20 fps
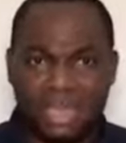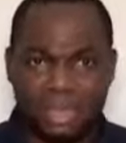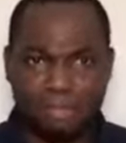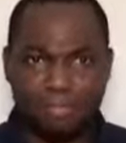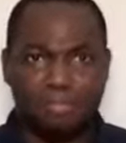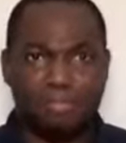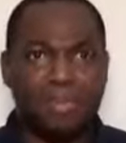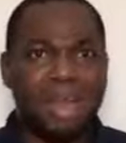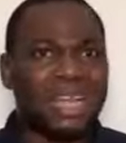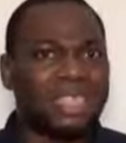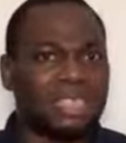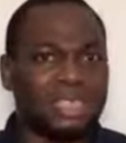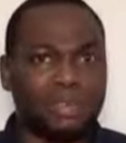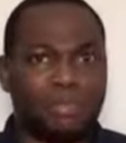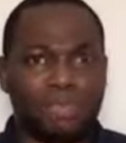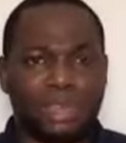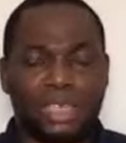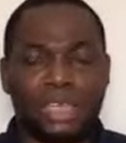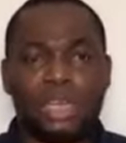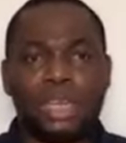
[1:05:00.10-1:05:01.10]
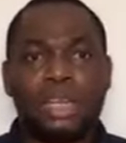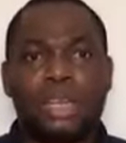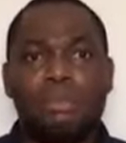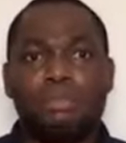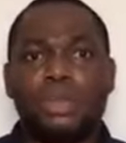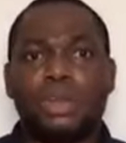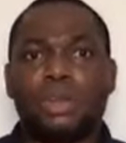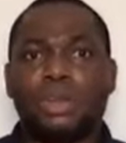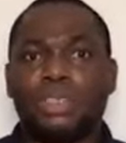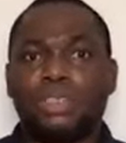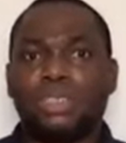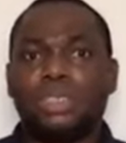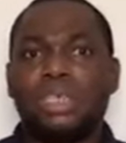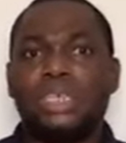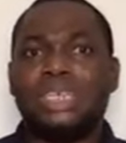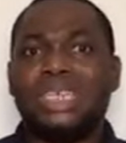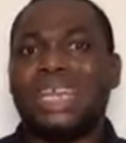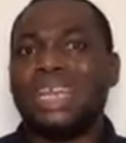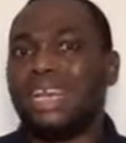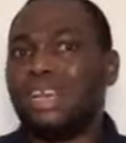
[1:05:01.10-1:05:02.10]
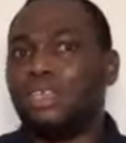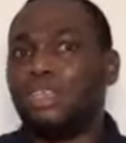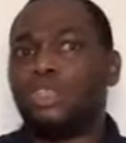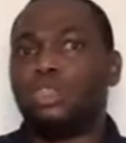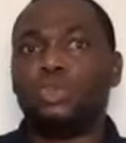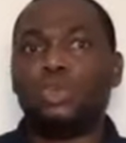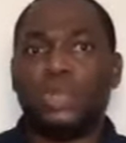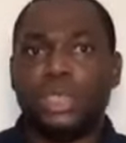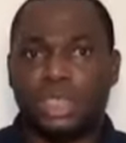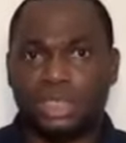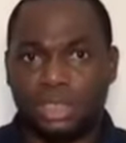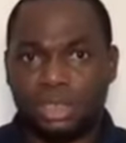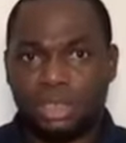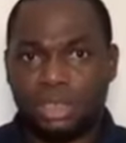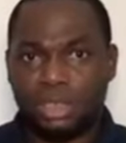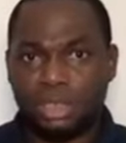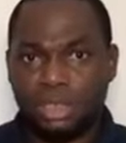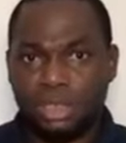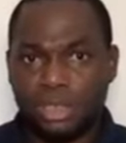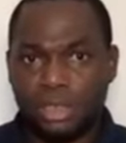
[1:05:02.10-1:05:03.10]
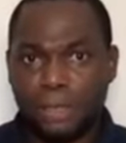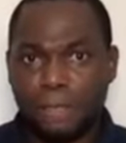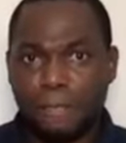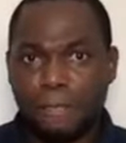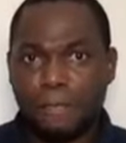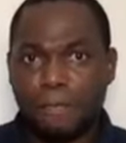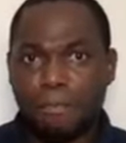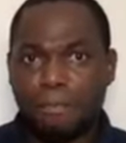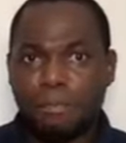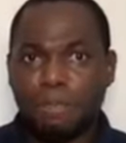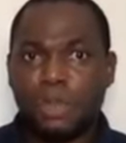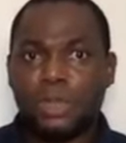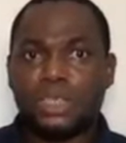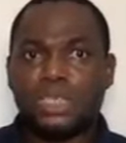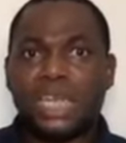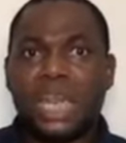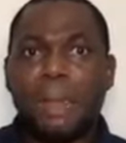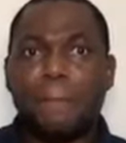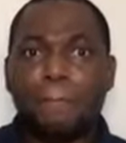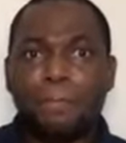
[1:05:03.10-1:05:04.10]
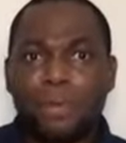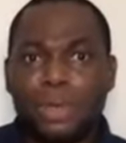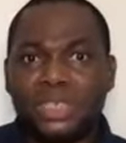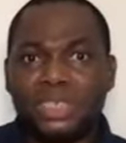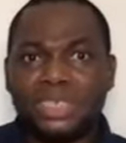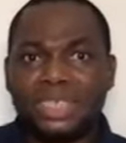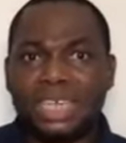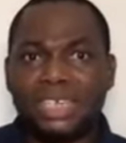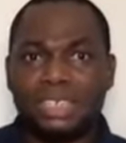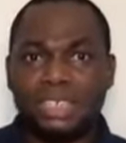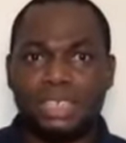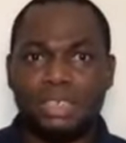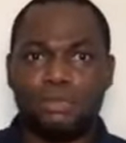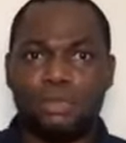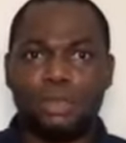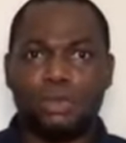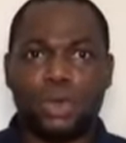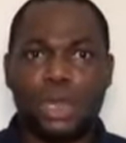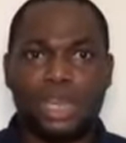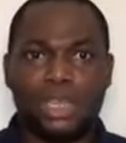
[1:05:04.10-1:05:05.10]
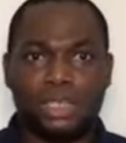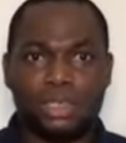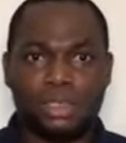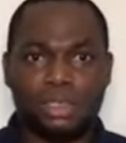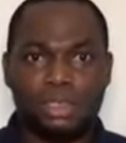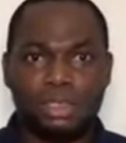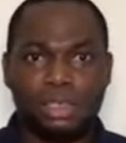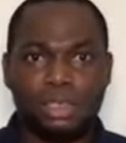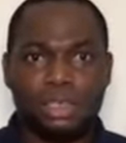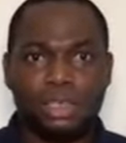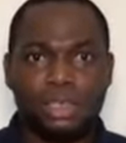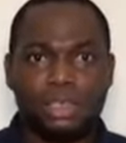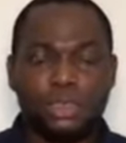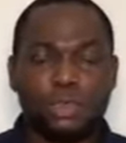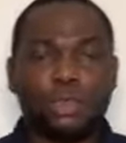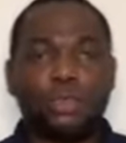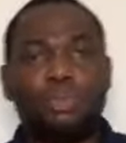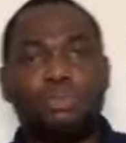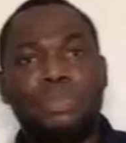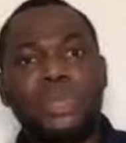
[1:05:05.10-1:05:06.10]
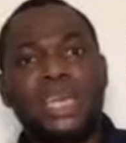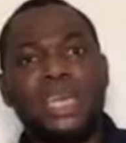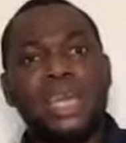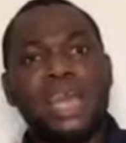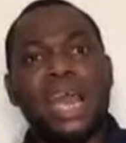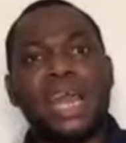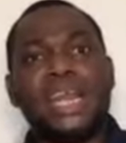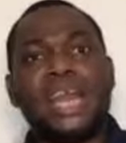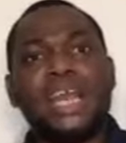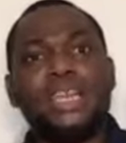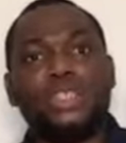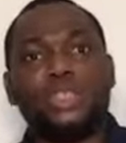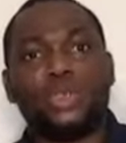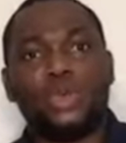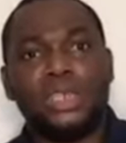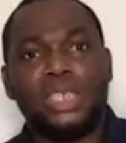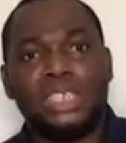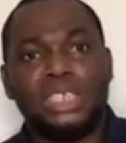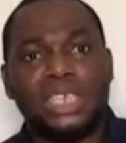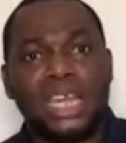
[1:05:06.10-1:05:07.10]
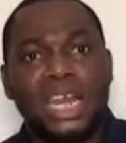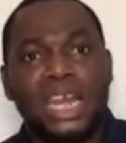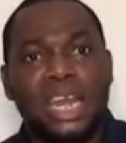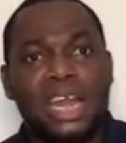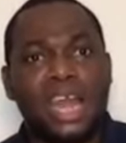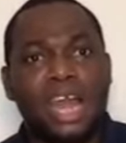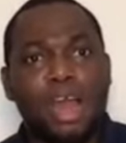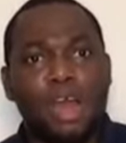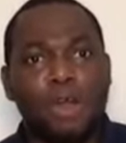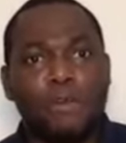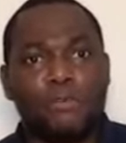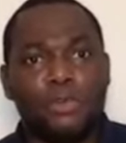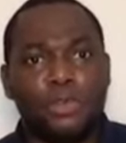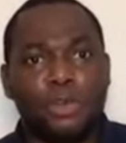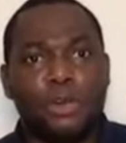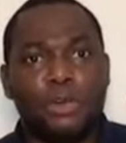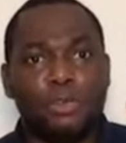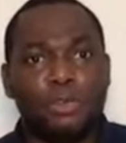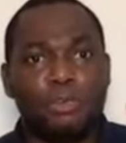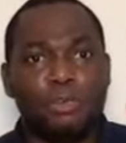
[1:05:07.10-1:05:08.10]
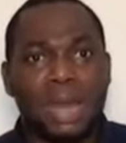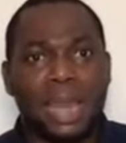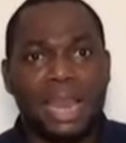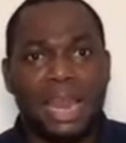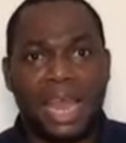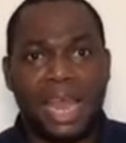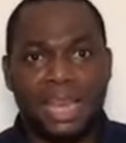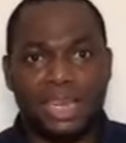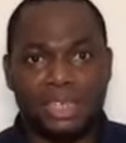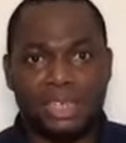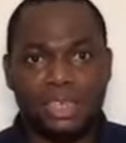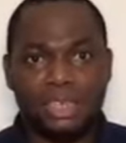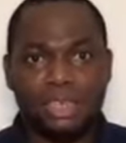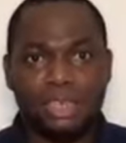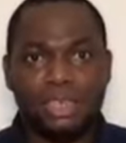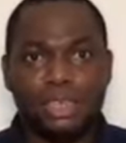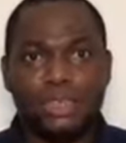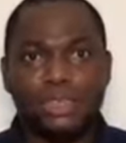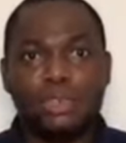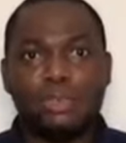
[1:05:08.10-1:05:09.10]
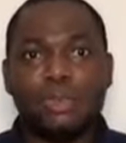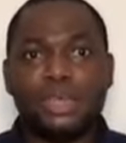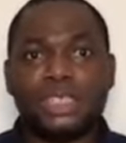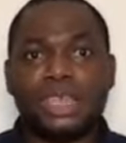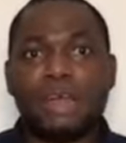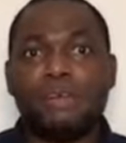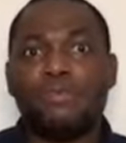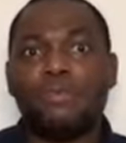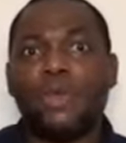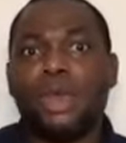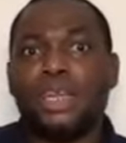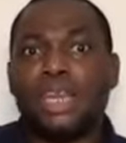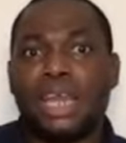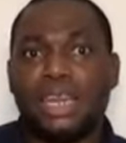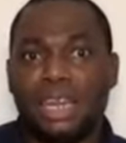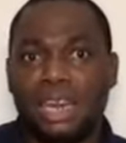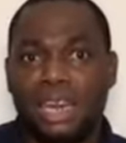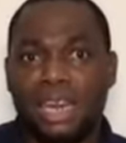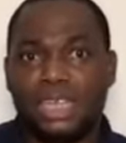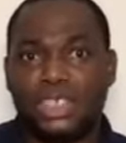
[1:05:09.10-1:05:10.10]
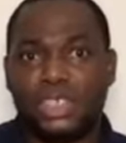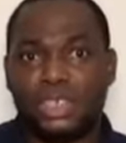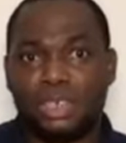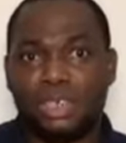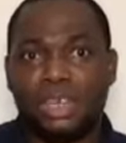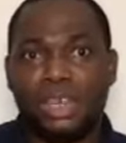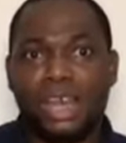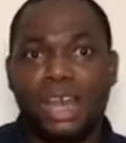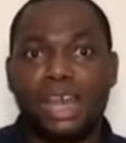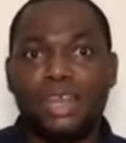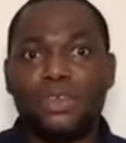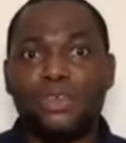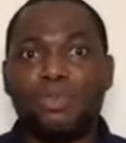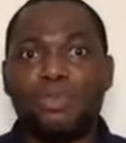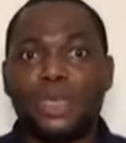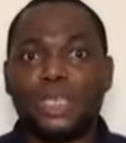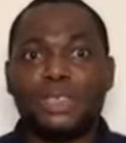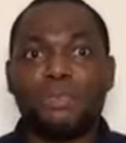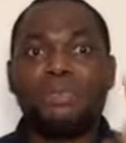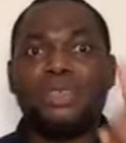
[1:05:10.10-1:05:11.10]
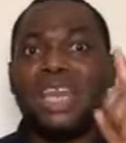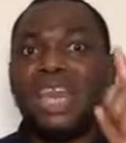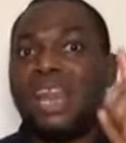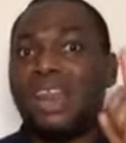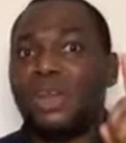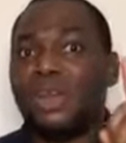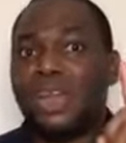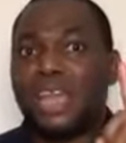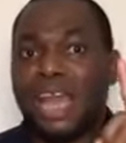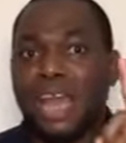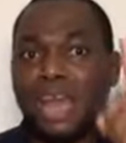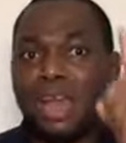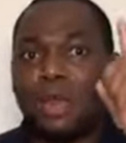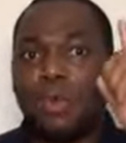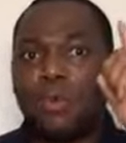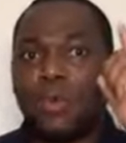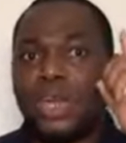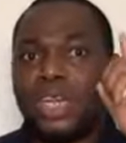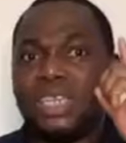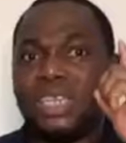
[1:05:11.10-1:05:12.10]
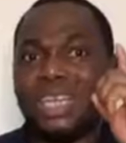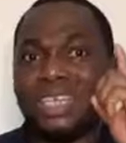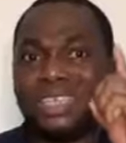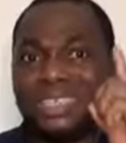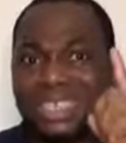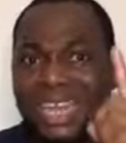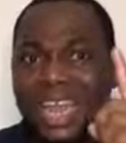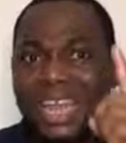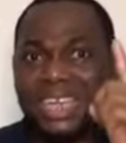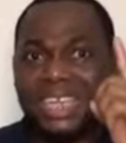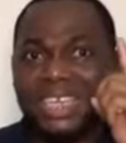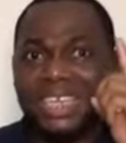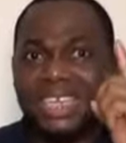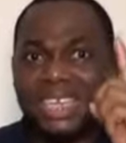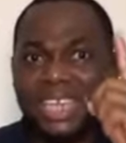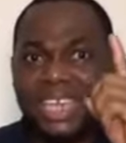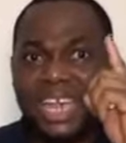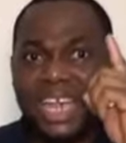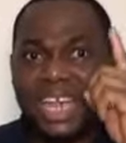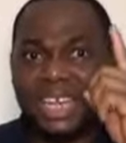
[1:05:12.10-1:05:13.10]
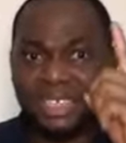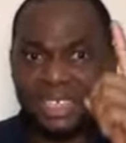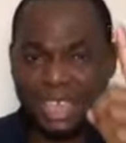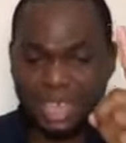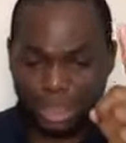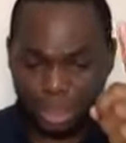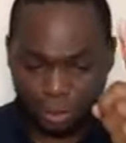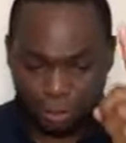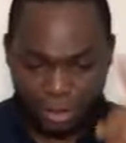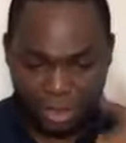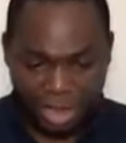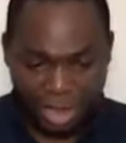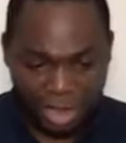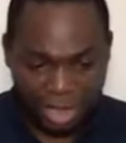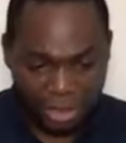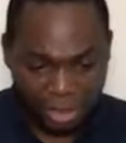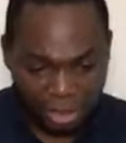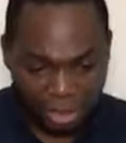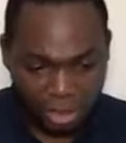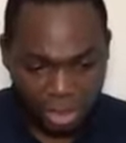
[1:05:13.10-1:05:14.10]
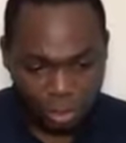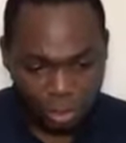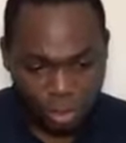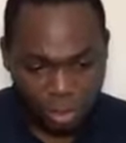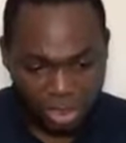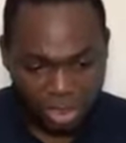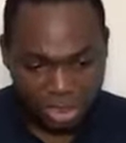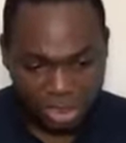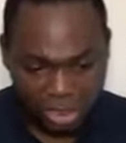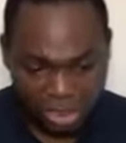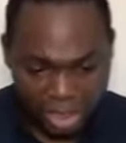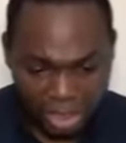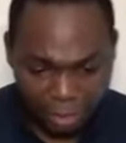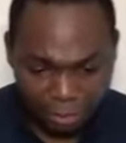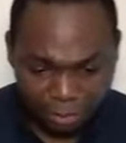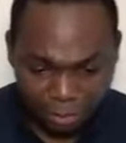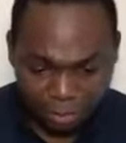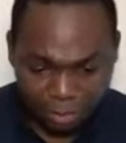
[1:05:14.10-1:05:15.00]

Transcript: massively because they can do it, because they are appointed individually. To be an attorney general of Yoruba land, you must have won an election, and you must be a lawyer with 10 years experience. This is what he's saying.